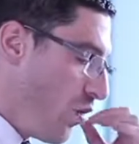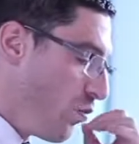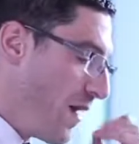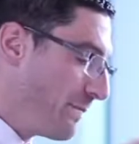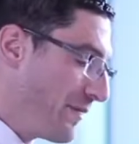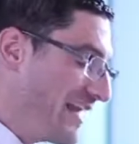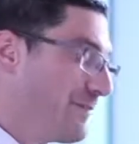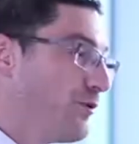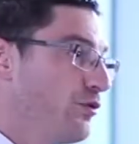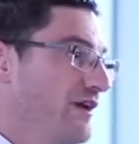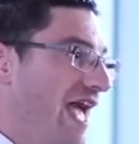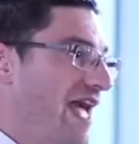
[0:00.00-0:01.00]
when
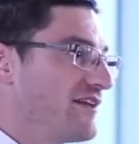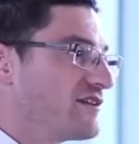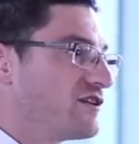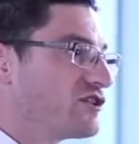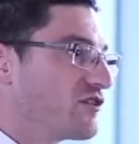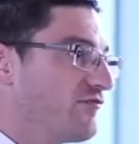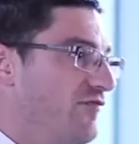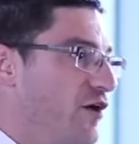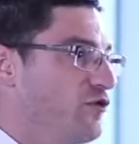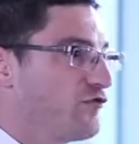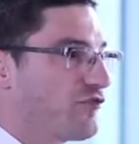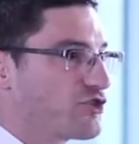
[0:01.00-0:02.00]
people get to
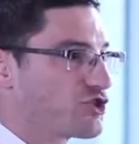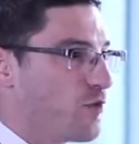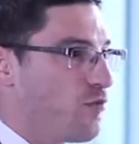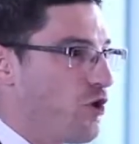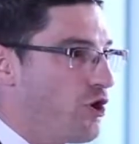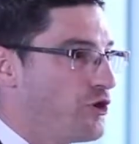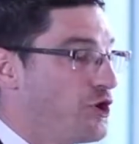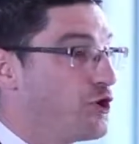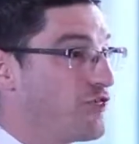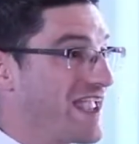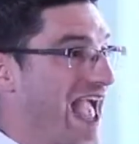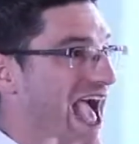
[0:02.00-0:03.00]
vote for someone
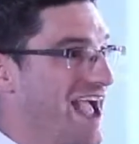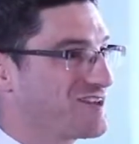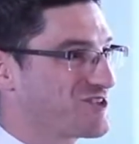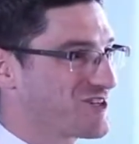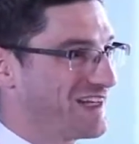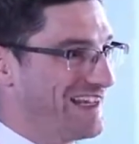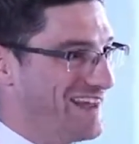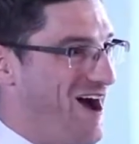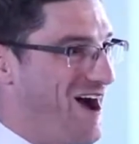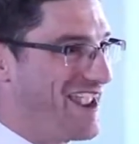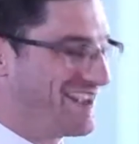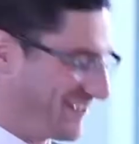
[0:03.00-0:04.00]
who they actually
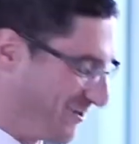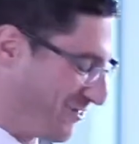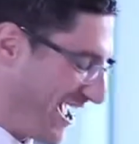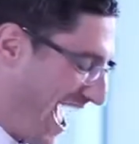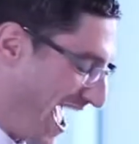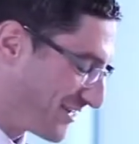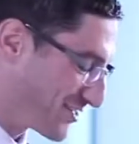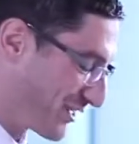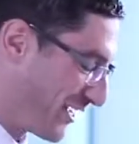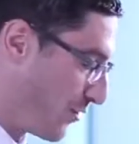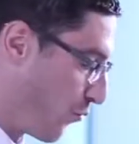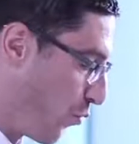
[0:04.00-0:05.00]
like, who they
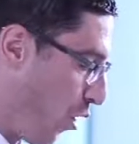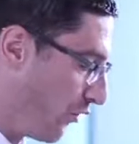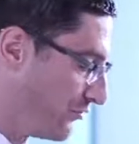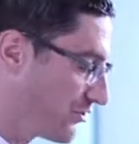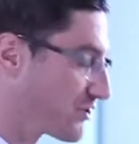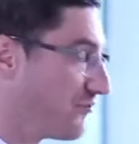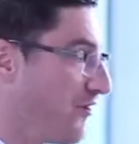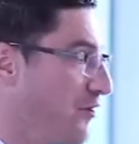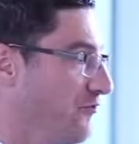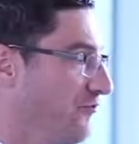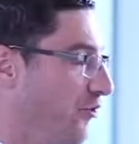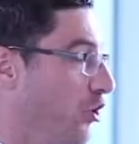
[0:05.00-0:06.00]
actually want to
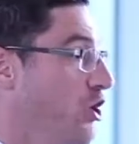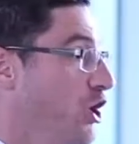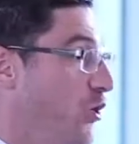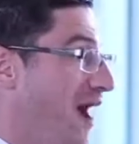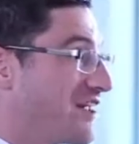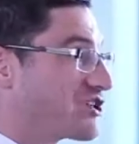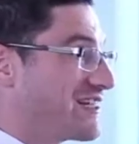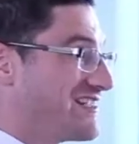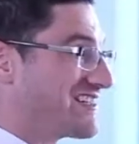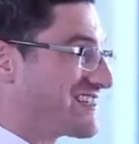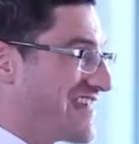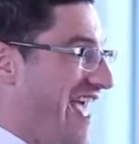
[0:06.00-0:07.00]
vote for, who actually
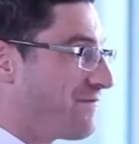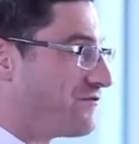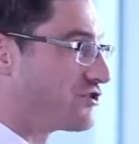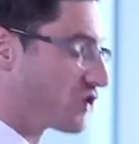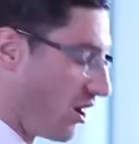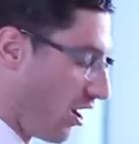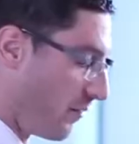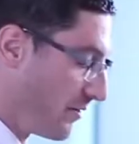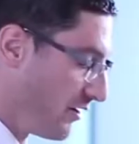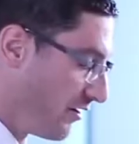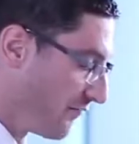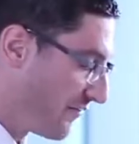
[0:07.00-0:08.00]
stands up
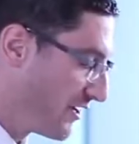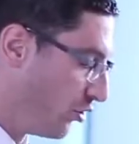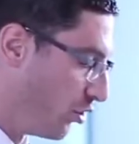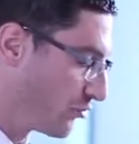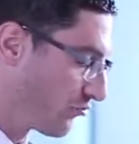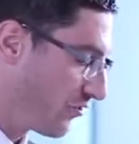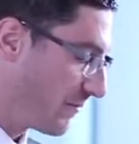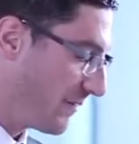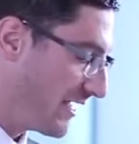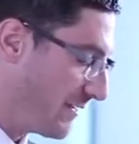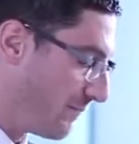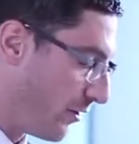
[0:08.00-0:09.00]
for the ordinary
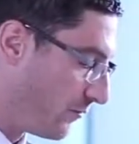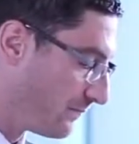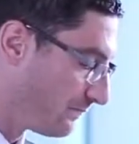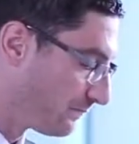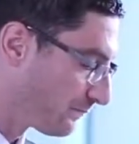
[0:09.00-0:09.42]
people.